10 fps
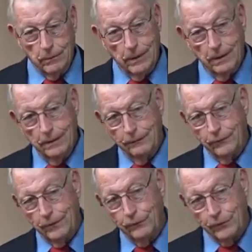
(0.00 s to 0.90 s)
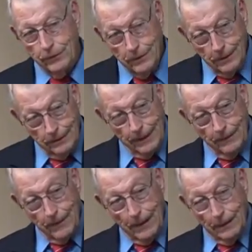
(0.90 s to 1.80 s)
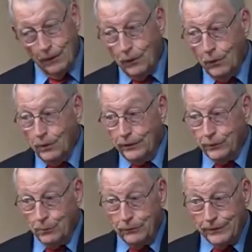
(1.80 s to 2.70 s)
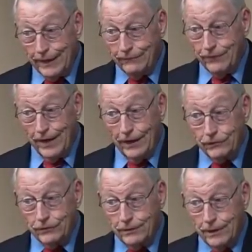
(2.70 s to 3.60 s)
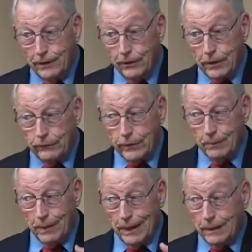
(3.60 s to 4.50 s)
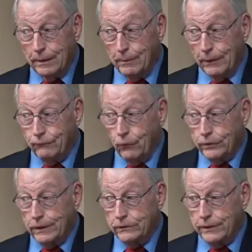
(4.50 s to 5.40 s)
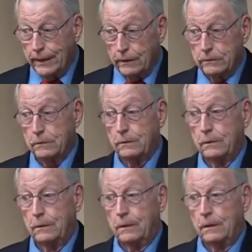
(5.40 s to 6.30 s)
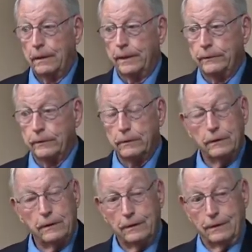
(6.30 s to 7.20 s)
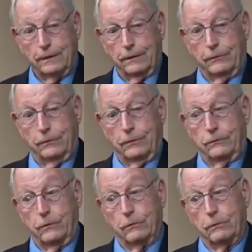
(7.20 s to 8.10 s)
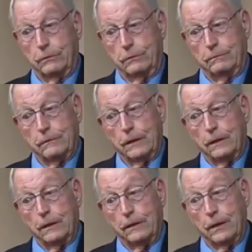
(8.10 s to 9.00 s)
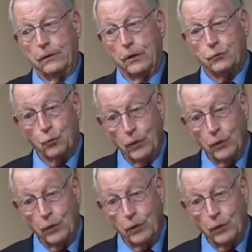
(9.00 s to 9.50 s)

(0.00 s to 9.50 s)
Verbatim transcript: Well, if, if you're down that low and you're moving that fast, you're covering a mile in about 14 seconds, and you so it, it's